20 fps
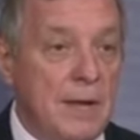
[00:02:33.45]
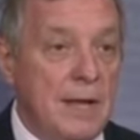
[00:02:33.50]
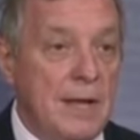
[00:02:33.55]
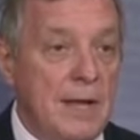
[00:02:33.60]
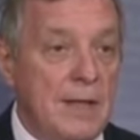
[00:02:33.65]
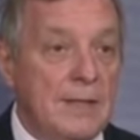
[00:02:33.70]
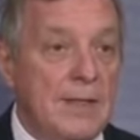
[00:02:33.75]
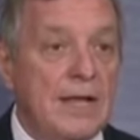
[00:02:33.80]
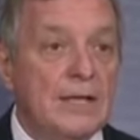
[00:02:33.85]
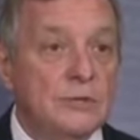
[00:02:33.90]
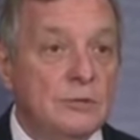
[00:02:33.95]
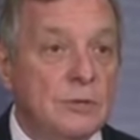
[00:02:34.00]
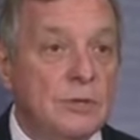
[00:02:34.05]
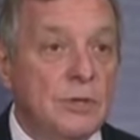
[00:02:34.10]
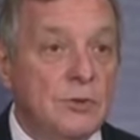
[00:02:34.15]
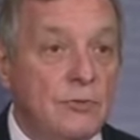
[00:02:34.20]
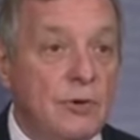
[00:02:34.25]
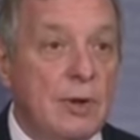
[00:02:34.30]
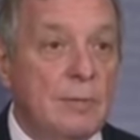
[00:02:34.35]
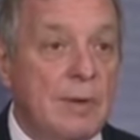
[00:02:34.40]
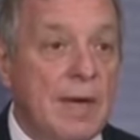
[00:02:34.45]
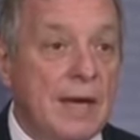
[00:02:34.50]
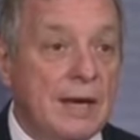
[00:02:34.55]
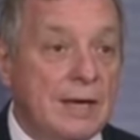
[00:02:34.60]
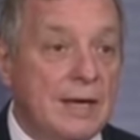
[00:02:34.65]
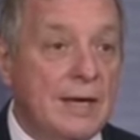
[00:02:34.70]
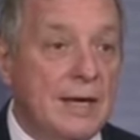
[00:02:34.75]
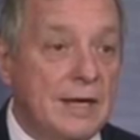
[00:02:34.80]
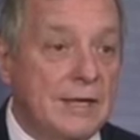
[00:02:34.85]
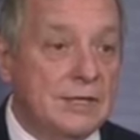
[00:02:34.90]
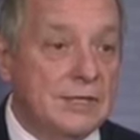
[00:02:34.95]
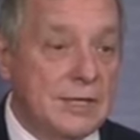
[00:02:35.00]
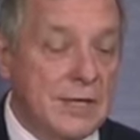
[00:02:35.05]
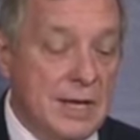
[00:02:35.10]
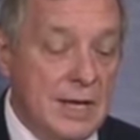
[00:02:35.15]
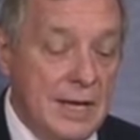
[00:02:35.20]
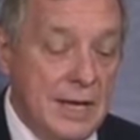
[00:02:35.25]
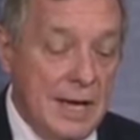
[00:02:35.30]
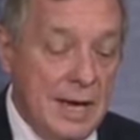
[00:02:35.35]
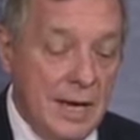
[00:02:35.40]
That's what the DREAM Act does.
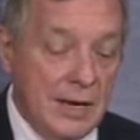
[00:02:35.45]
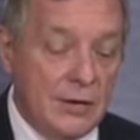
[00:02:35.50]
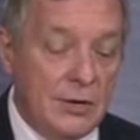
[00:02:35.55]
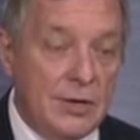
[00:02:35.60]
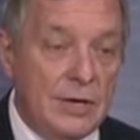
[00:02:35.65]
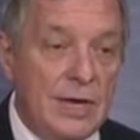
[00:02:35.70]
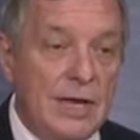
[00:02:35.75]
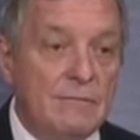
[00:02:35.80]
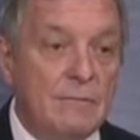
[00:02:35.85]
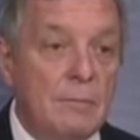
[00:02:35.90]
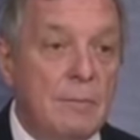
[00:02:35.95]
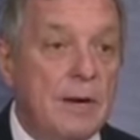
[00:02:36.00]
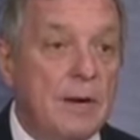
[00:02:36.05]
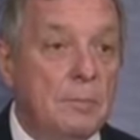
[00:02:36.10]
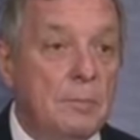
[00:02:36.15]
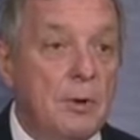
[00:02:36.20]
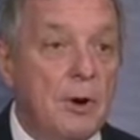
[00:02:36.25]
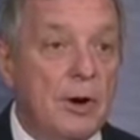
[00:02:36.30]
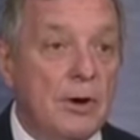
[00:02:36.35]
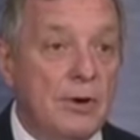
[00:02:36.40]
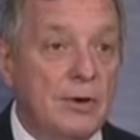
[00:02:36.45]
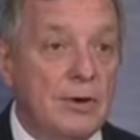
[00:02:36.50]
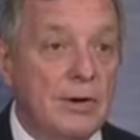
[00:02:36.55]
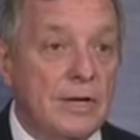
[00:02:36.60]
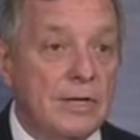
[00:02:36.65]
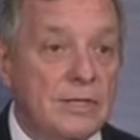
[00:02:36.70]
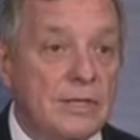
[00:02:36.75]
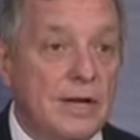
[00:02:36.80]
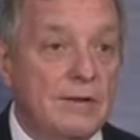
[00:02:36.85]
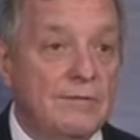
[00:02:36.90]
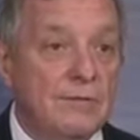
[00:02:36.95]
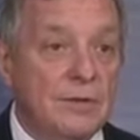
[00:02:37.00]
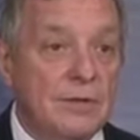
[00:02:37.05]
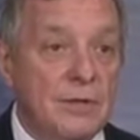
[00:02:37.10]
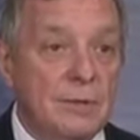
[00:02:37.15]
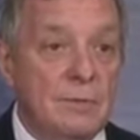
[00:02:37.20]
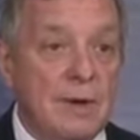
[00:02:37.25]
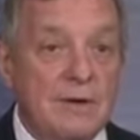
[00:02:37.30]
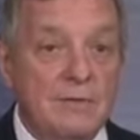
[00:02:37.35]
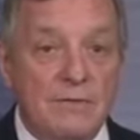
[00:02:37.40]
I couldn't have a better partner in this effort
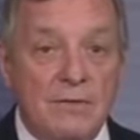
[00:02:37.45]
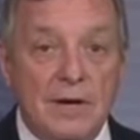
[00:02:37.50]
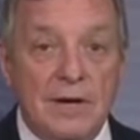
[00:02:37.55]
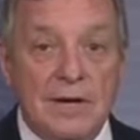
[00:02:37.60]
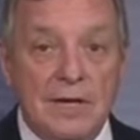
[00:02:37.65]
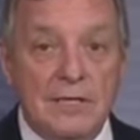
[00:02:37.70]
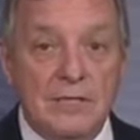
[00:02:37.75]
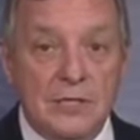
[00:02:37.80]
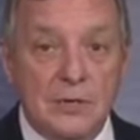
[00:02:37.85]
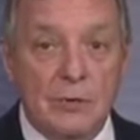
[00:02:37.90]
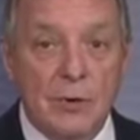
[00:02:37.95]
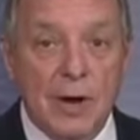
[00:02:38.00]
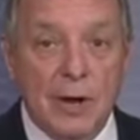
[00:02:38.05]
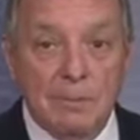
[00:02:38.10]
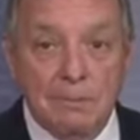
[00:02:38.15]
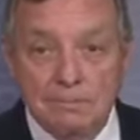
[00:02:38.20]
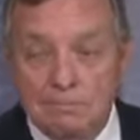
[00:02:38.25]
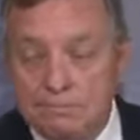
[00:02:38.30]
than my friend Lindsey Graham.